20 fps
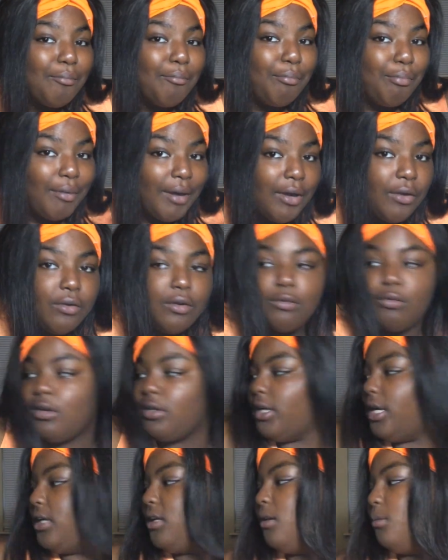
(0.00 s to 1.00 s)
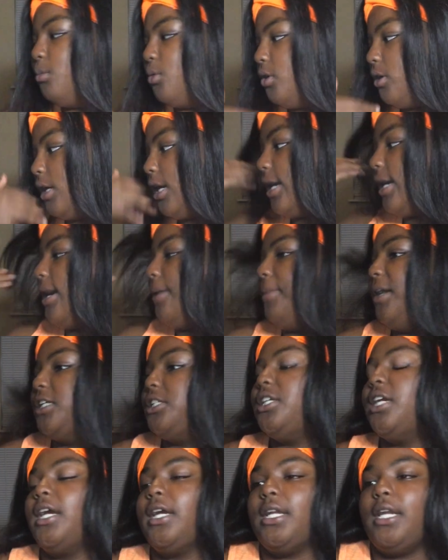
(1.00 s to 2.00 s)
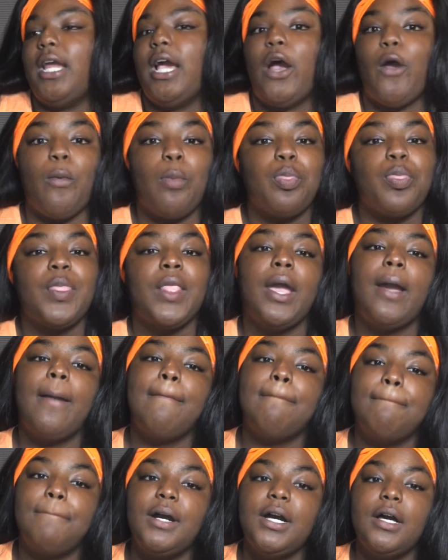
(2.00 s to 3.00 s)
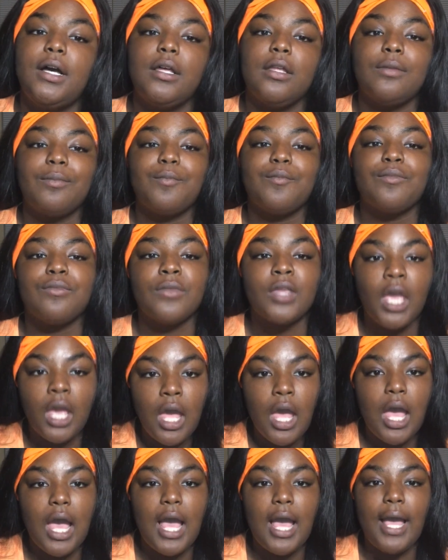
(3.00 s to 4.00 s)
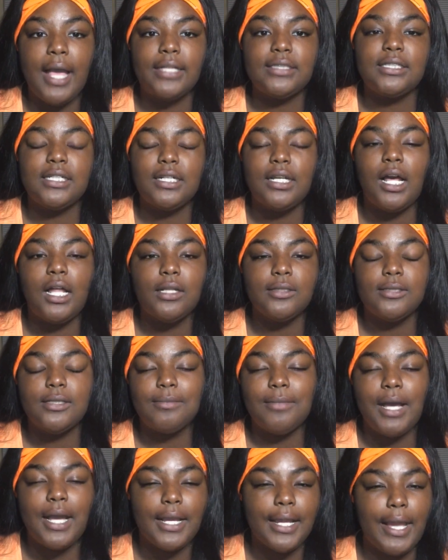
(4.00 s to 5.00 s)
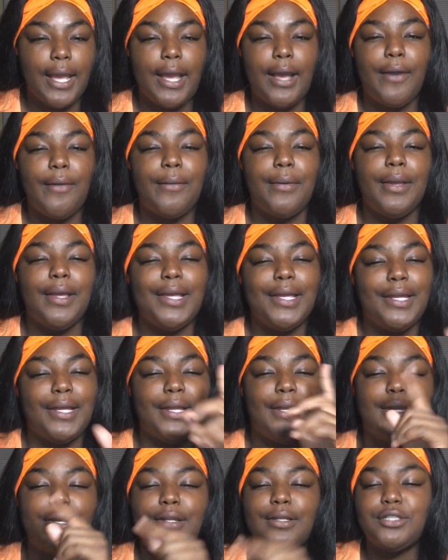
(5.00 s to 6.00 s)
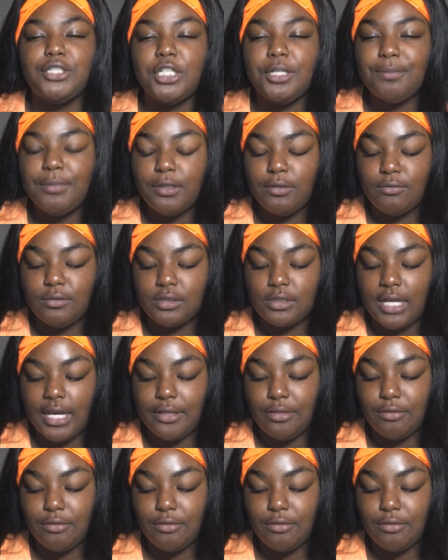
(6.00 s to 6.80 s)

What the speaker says: Broke. Well, not no more. I got my check now. But I had $10 in my account and shipping was